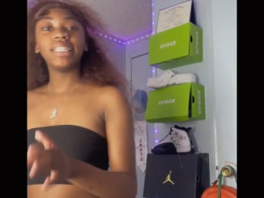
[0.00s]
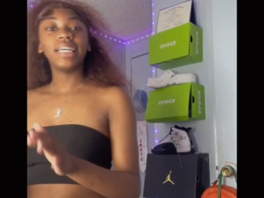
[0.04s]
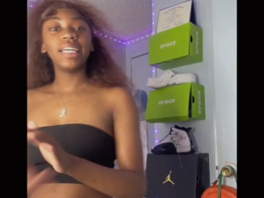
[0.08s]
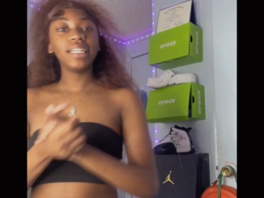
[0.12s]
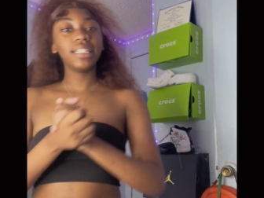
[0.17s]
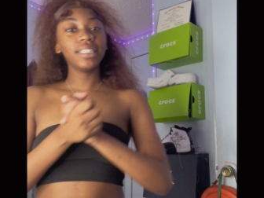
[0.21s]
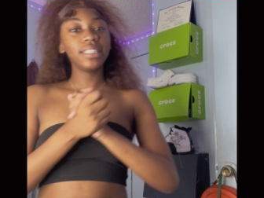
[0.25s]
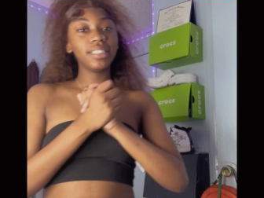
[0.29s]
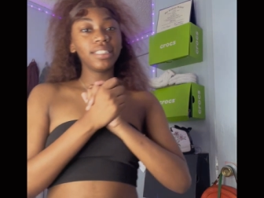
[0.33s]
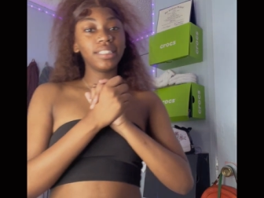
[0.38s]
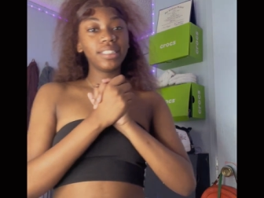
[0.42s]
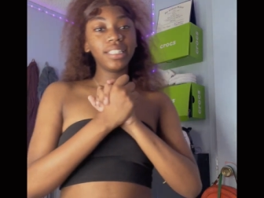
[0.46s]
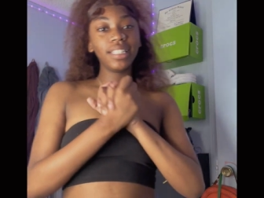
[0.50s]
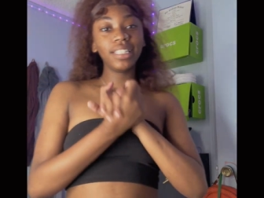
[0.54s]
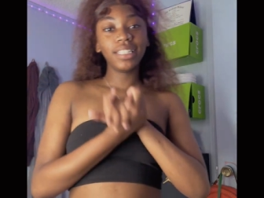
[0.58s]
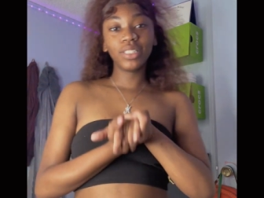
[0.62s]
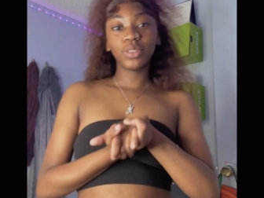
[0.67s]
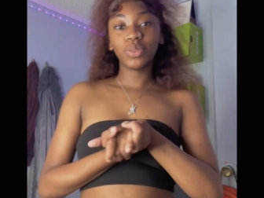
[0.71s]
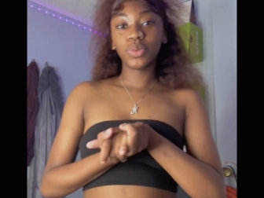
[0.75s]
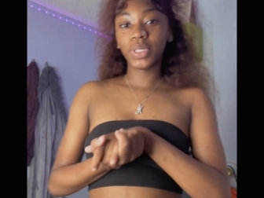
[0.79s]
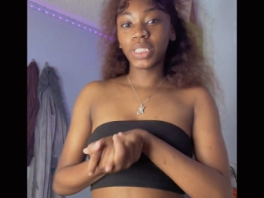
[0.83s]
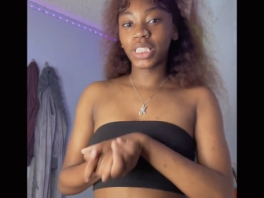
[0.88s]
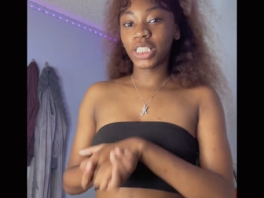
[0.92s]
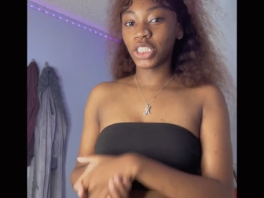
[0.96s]
that's it
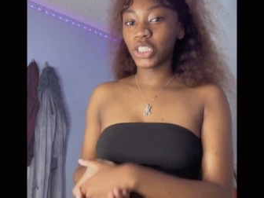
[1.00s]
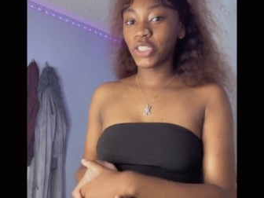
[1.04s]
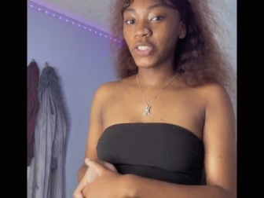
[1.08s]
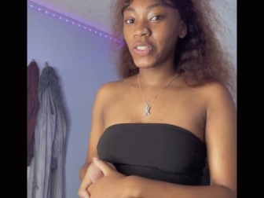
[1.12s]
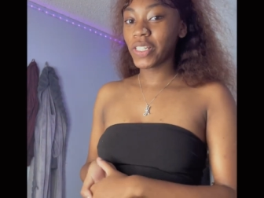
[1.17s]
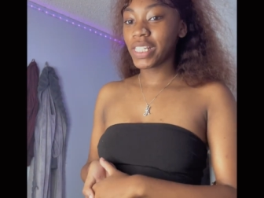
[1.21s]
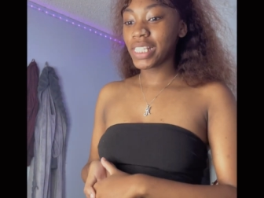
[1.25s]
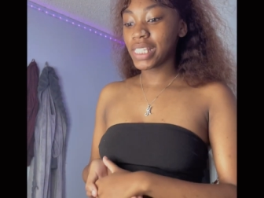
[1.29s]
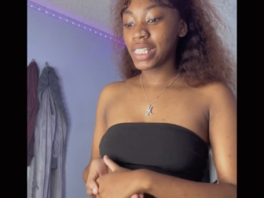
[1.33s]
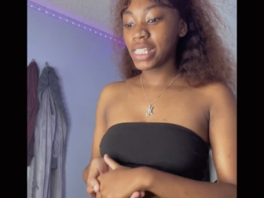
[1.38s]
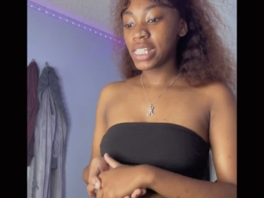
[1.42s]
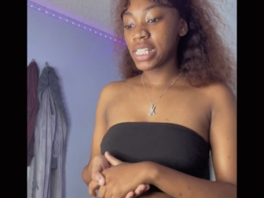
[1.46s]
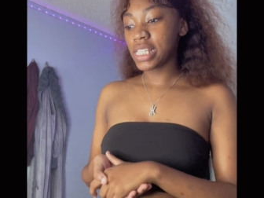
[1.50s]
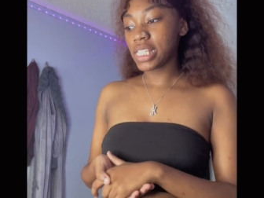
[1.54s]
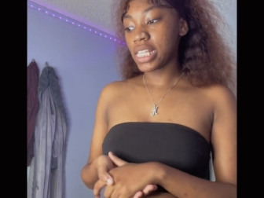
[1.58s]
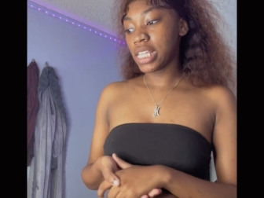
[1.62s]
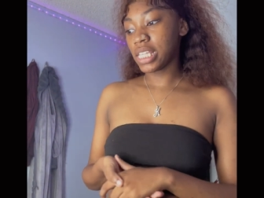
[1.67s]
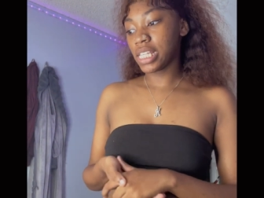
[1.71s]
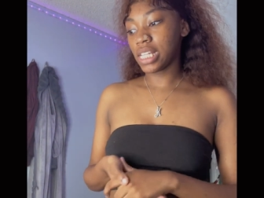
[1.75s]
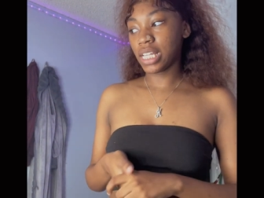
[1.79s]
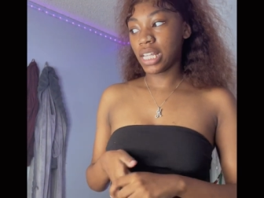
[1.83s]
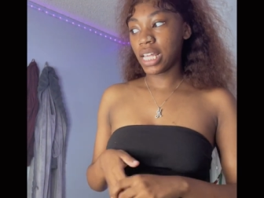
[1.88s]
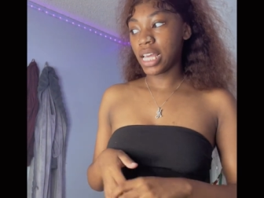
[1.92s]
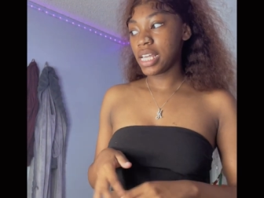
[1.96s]
with the dresses.
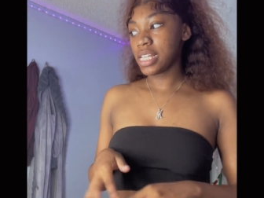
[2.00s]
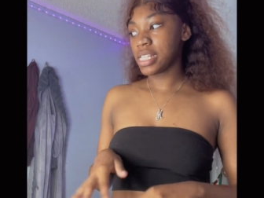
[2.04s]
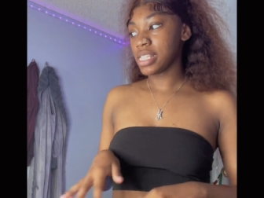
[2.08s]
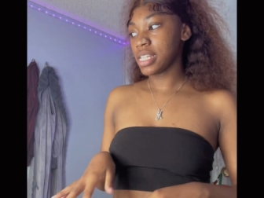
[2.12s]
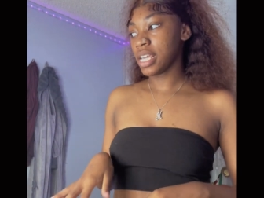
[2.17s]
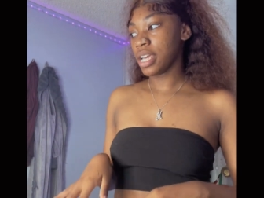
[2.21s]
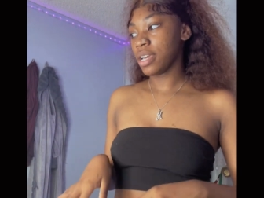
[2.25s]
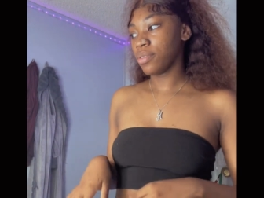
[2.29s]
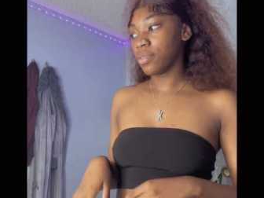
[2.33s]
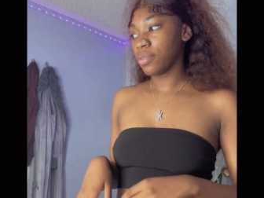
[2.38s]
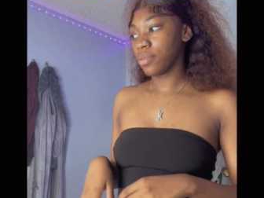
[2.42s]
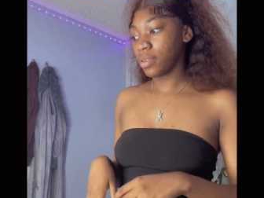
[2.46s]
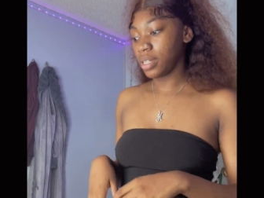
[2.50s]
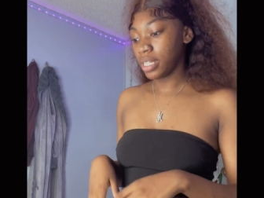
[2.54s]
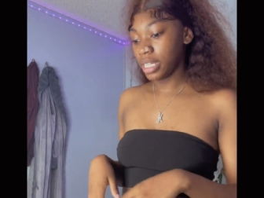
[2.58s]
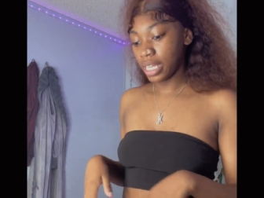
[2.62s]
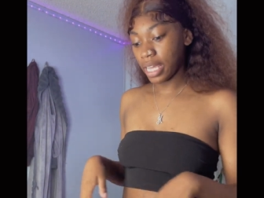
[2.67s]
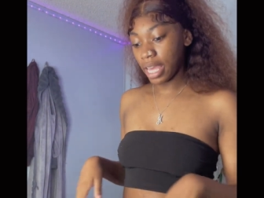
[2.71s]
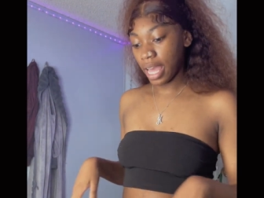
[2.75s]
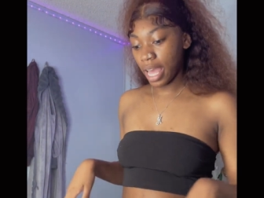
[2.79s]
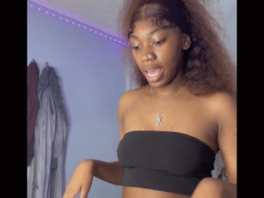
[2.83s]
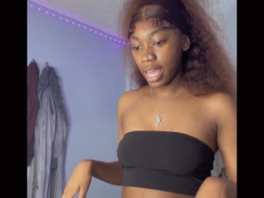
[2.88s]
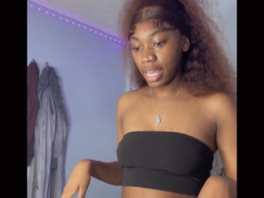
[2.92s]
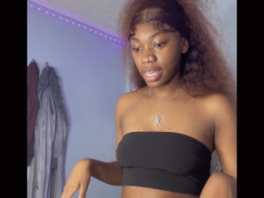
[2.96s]
And the last thing we really
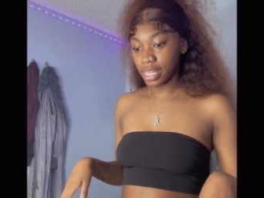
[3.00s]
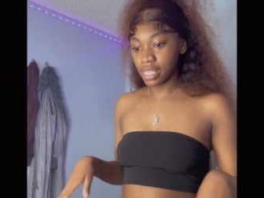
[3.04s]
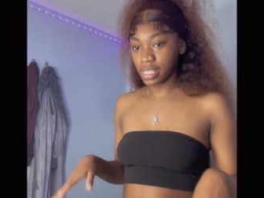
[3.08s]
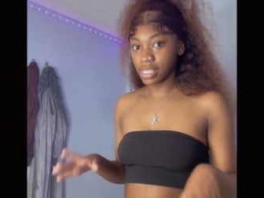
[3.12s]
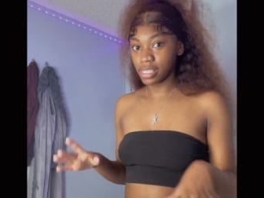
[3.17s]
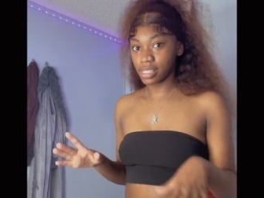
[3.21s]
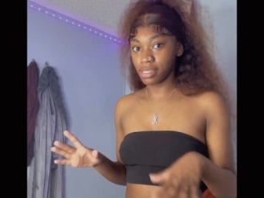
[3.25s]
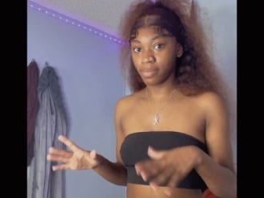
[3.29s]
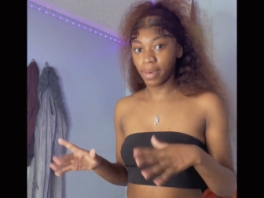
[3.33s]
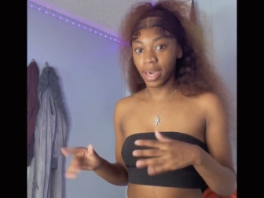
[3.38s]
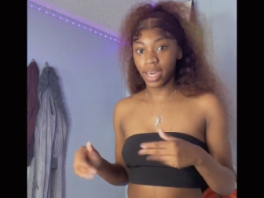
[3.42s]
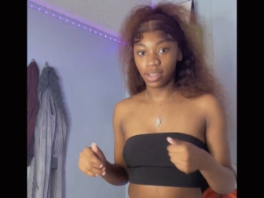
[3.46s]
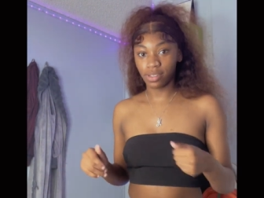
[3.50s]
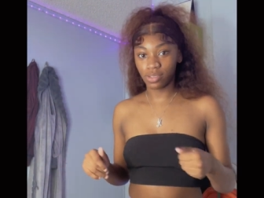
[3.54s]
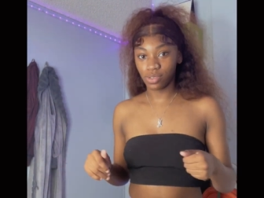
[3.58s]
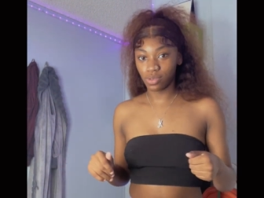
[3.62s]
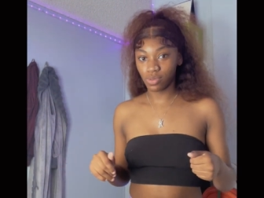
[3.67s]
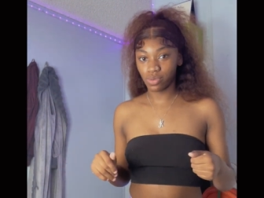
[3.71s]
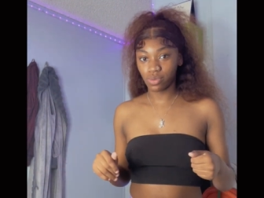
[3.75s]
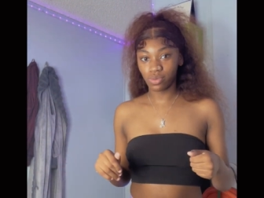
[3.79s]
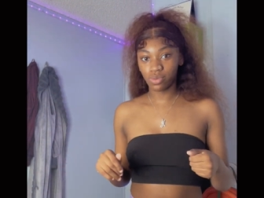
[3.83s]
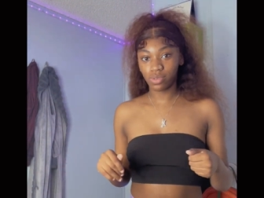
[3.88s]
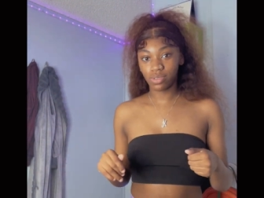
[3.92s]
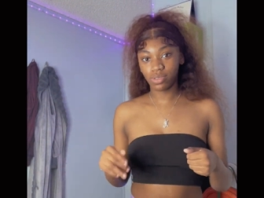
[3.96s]
got is
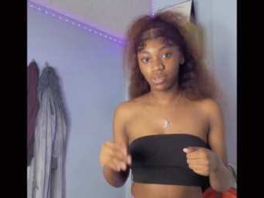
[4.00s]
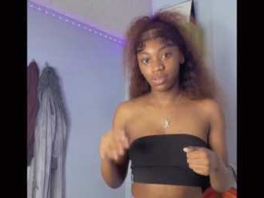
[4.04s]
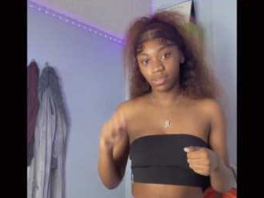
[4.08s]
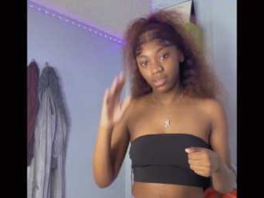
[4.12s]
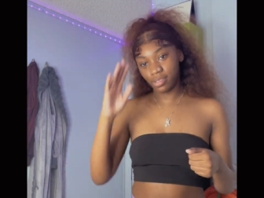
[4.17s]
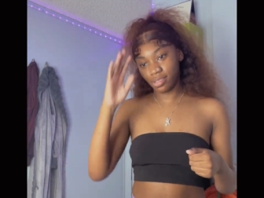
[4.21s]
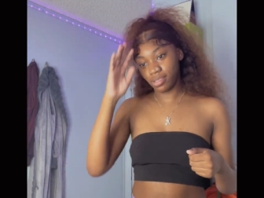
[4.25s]
bodysuits.